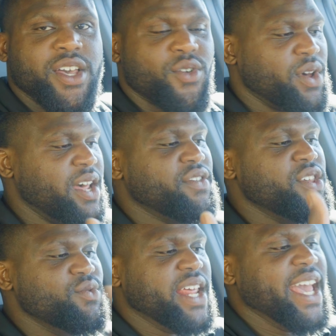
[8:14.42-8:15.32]
Whatever
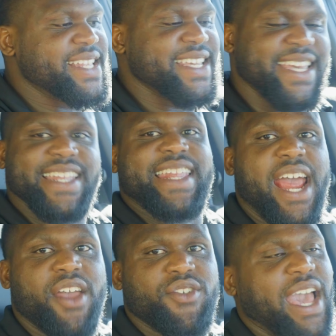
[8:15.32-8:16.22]
you did to get
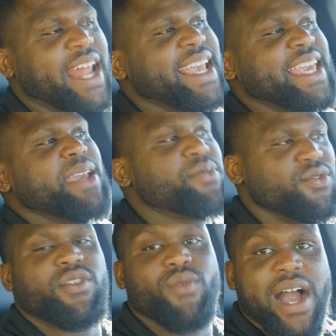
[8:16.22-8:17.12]
there, you got to keep
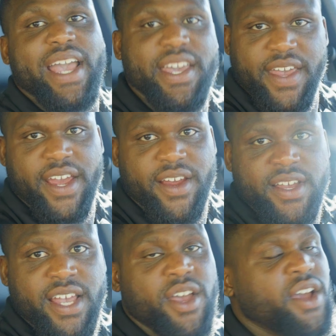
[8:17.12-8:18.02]
doing while you're there.
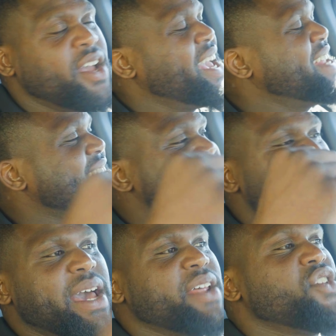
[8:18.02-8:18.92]
It doesn't
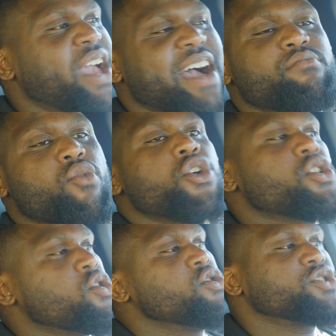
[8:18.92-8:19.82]
matter if you have more
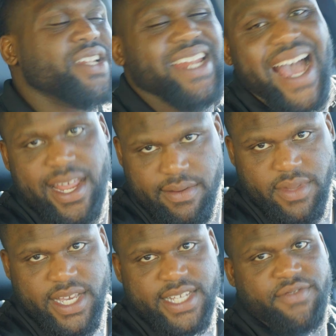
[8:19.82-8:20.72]
goals or not,
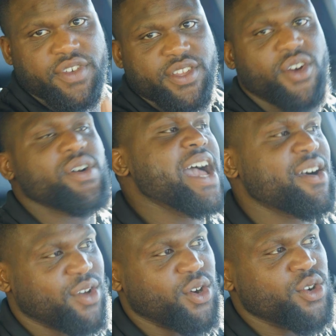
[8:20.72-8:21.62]
because if you don't
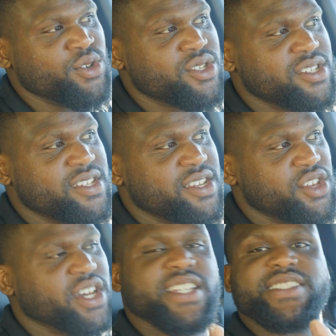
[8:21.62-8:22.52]
have goals,
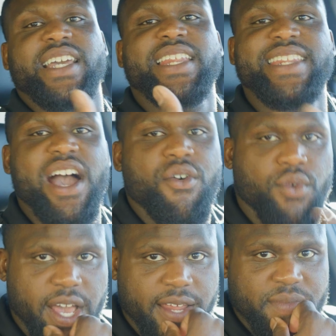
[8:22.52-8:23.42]
you're going to say, now
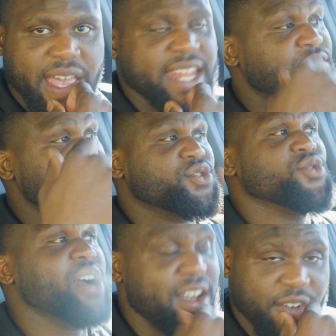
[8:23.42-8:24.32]
what? And if you
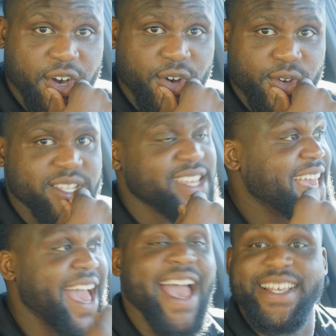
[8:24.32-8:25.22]
do have goals,
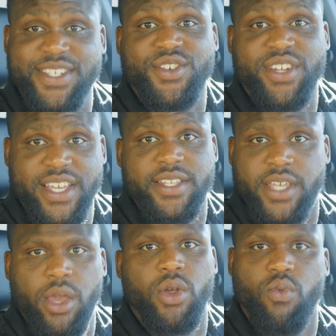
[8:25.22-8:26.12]
your ass is going to
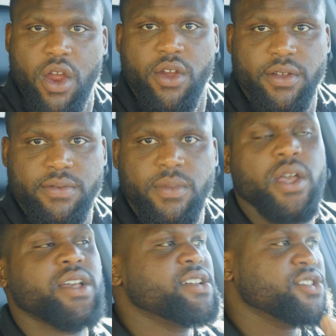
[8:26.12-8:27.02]
continue to work.
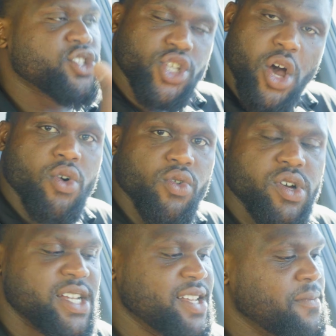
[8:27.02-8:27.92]
So
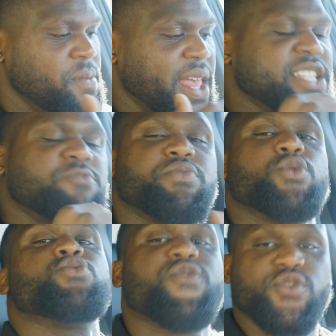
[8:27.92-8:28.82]
it's
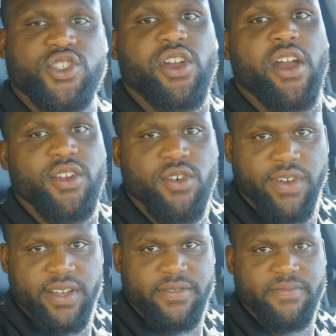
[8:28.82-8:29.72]
beautiful starting
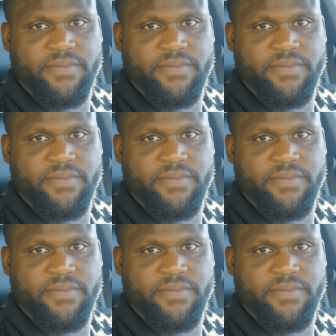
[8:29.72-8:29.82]
over.